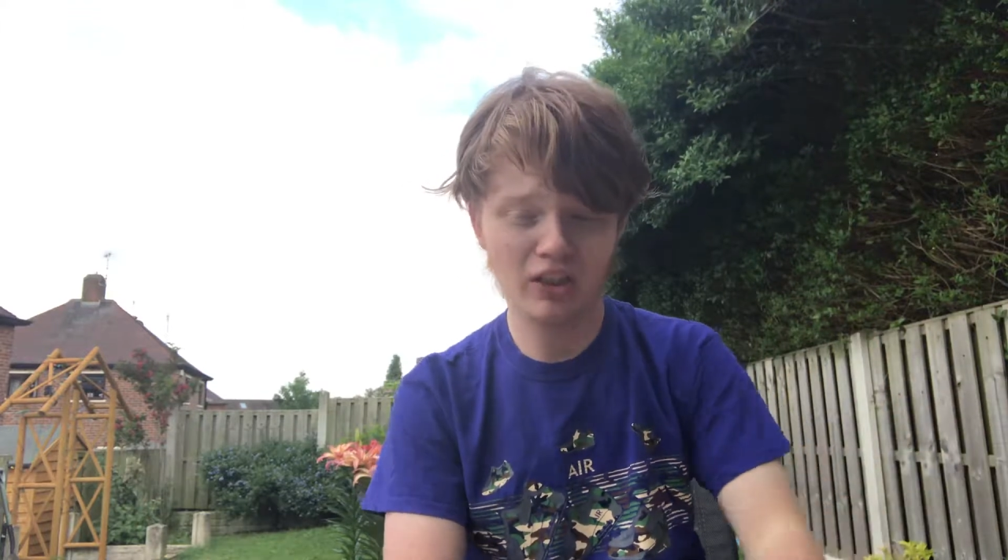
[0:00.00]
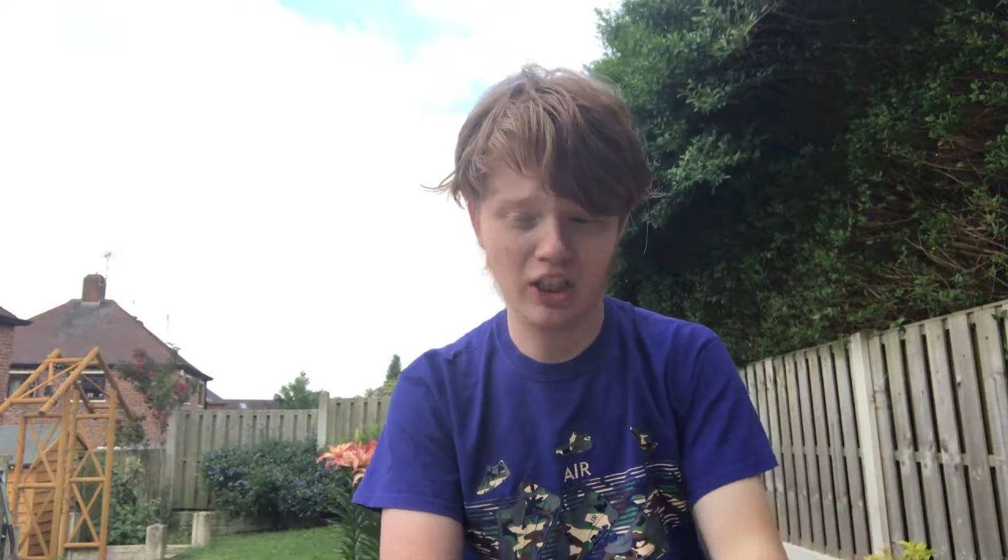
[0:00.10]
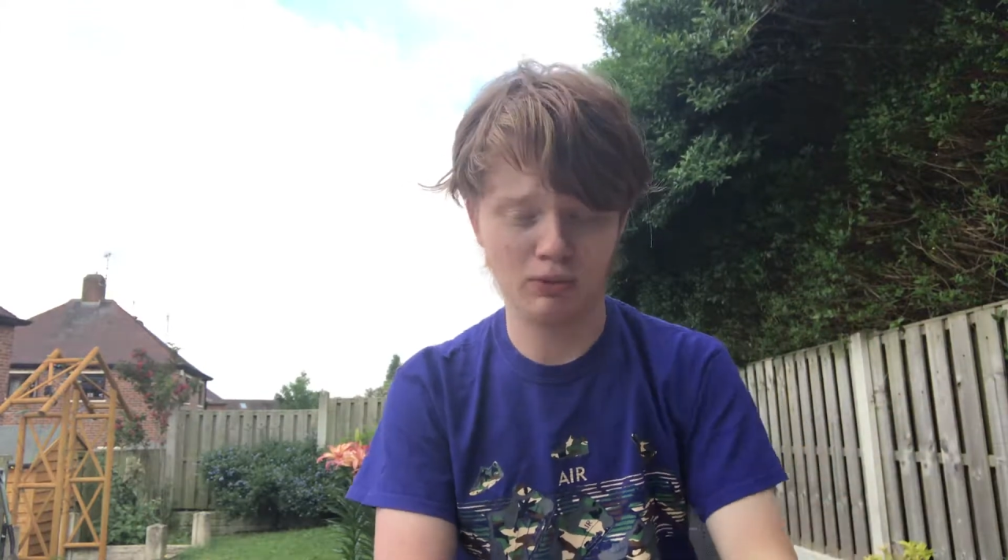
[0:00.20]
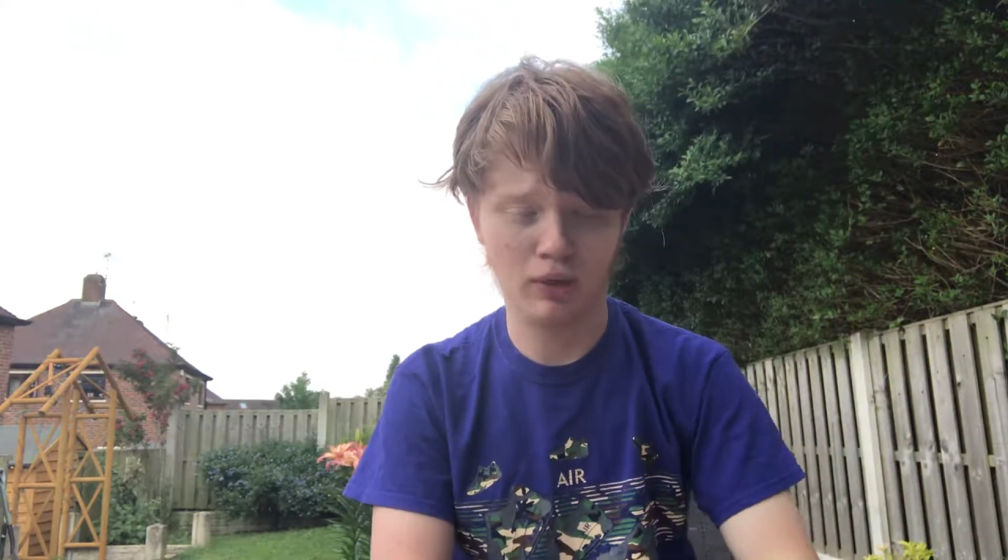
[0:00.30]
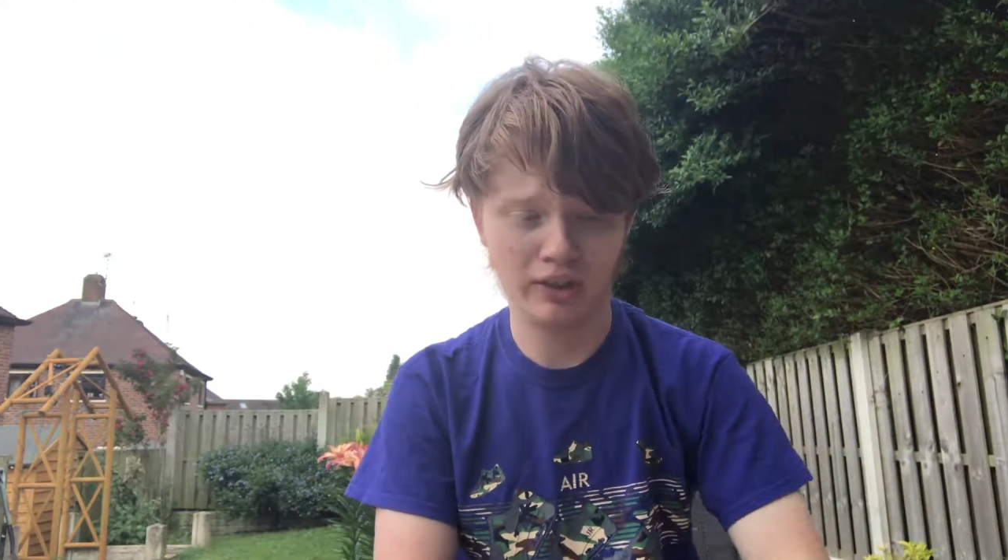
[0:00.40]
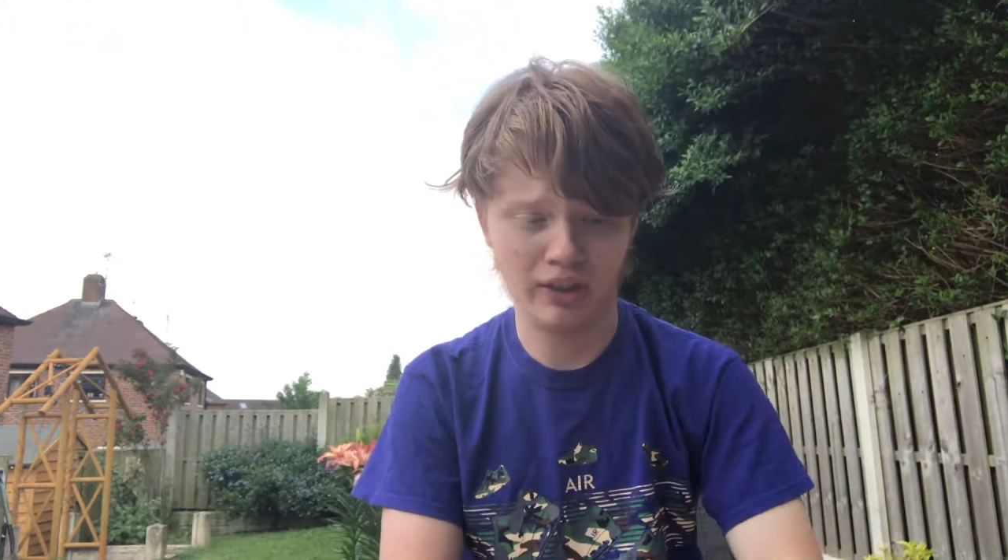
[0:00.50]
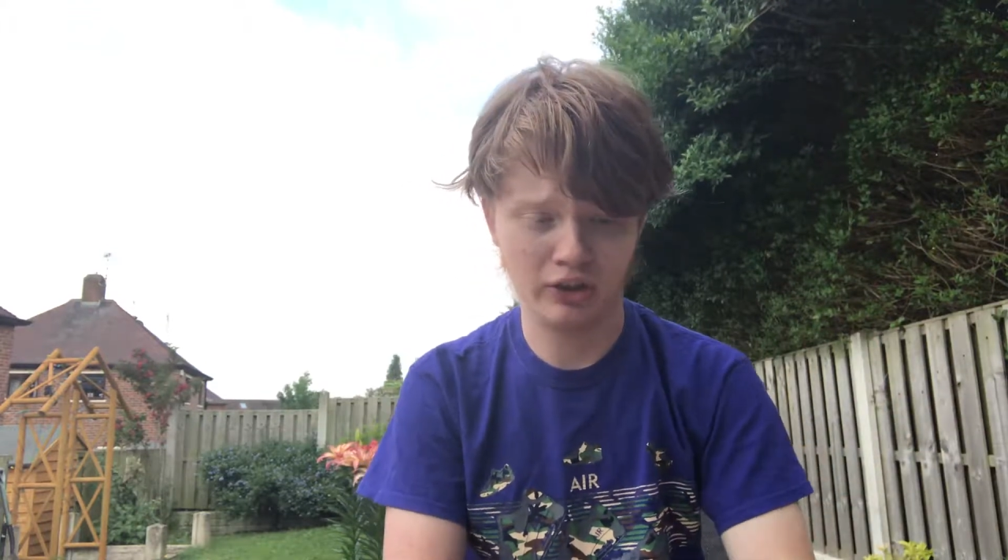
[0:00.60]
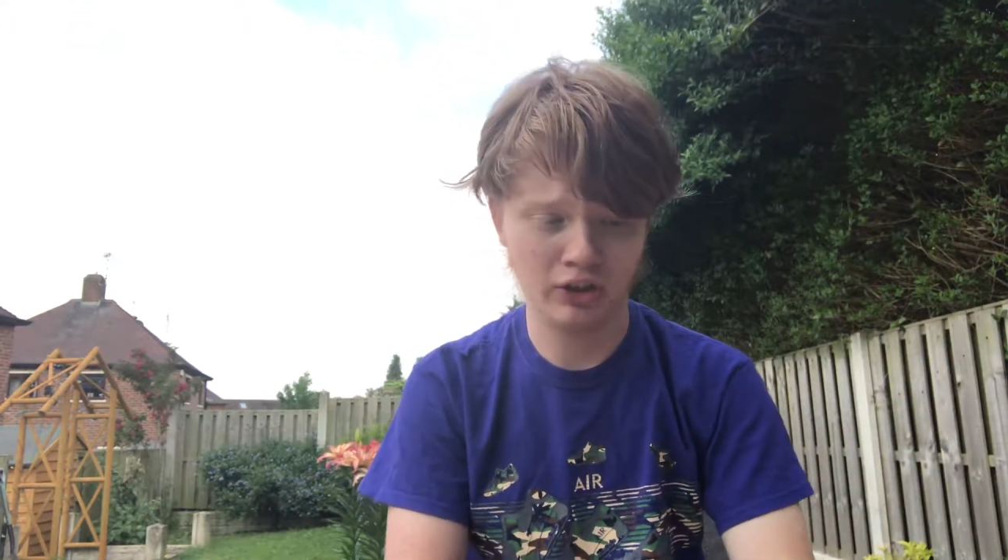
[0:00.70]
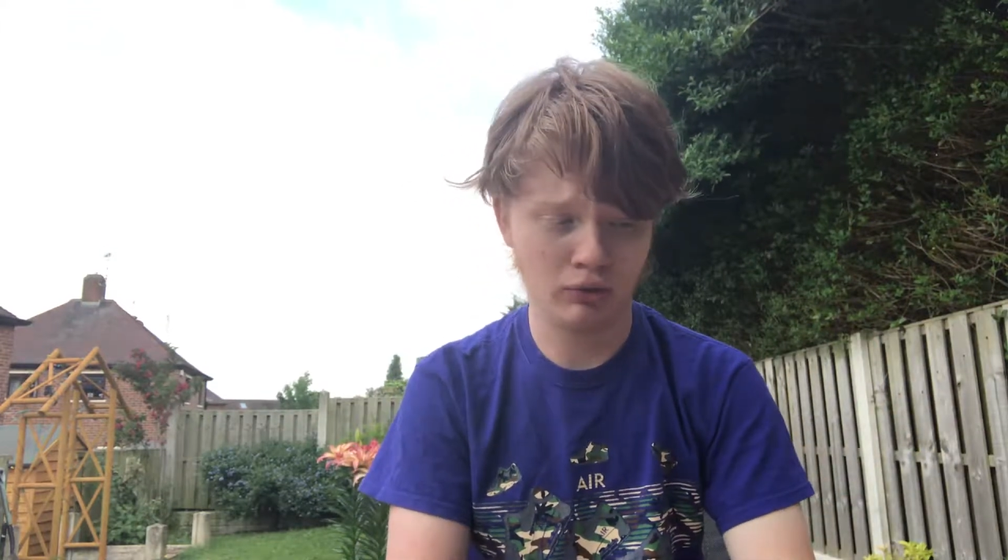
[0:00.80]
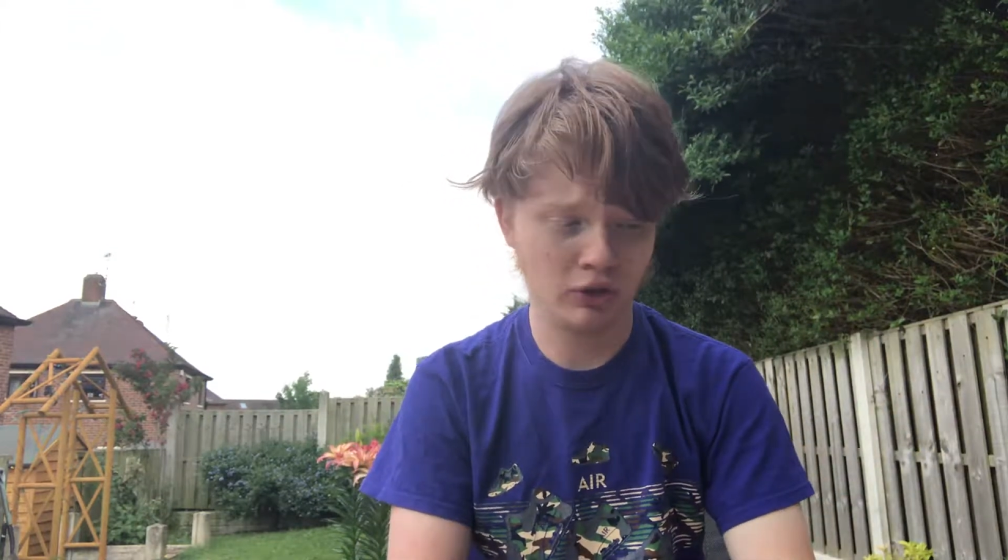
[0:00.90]
that's what I
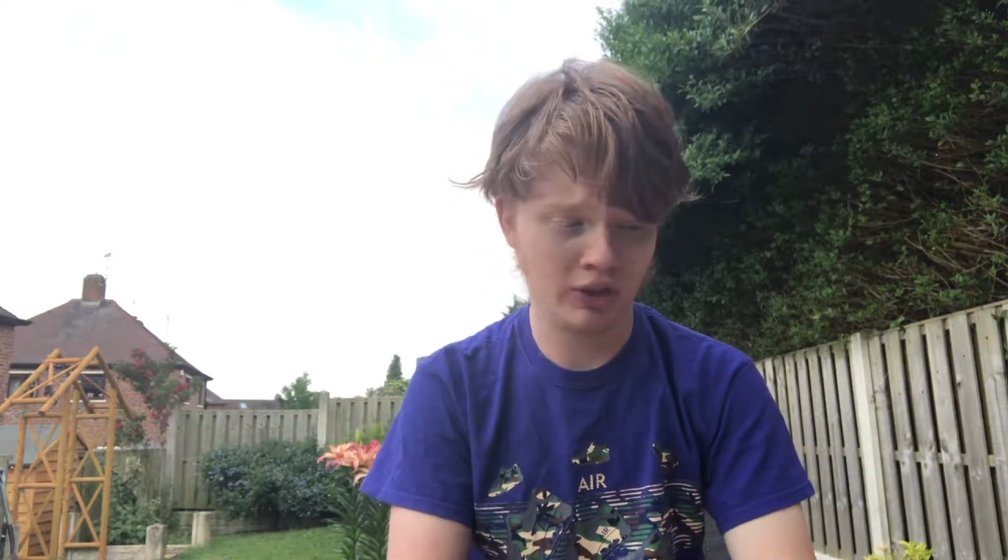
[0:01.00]
decided to do,